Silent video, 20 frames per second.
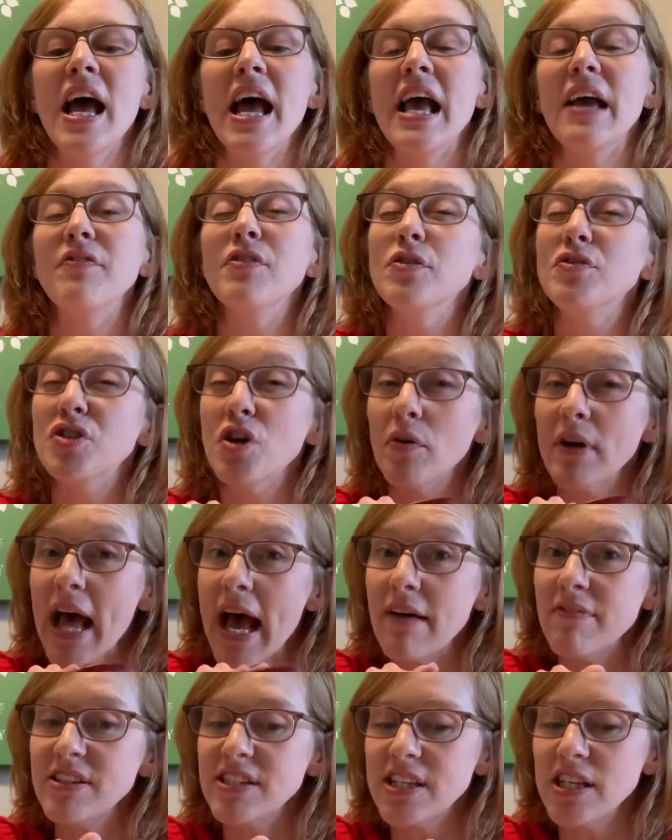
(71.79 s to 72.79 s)
If you don't
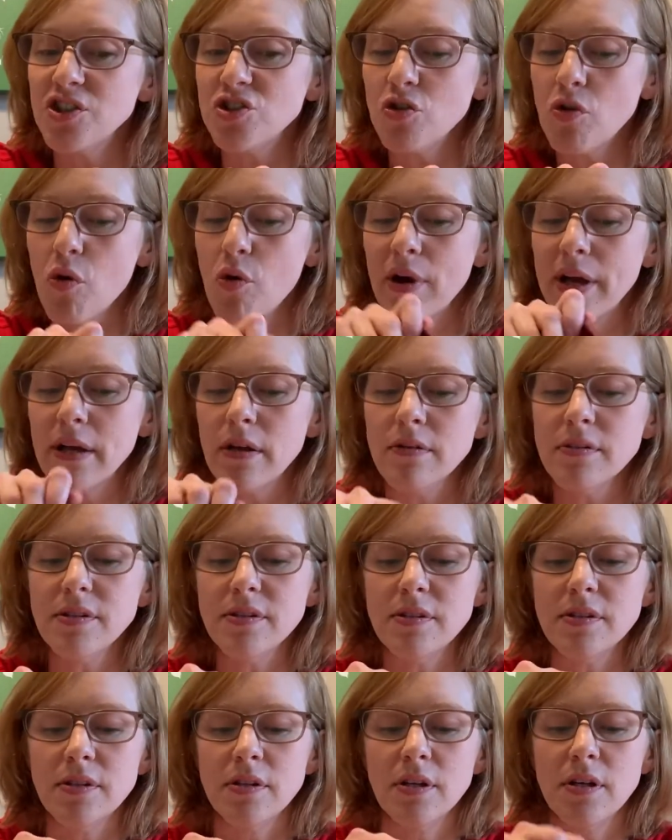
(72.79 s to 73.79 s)
have essential
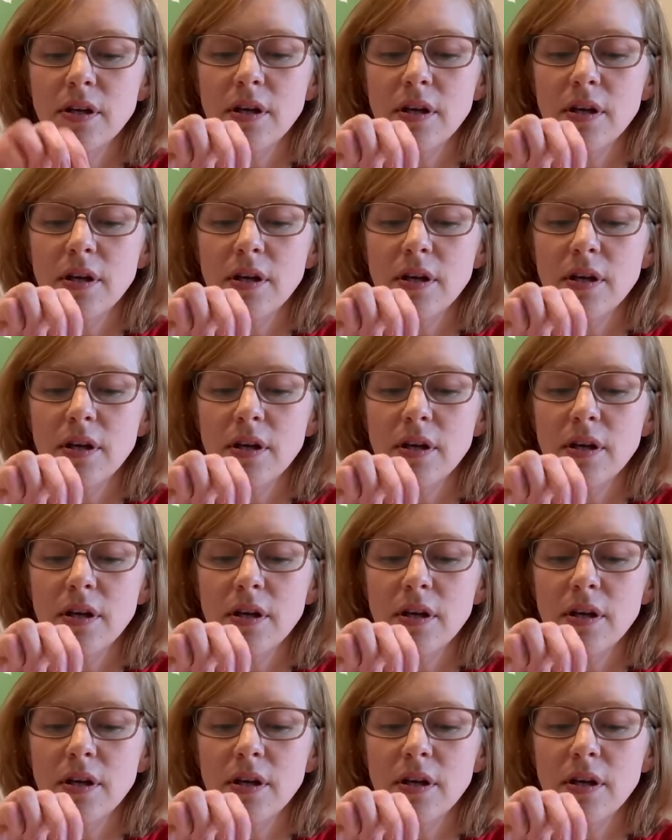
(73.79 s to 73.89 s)
oils,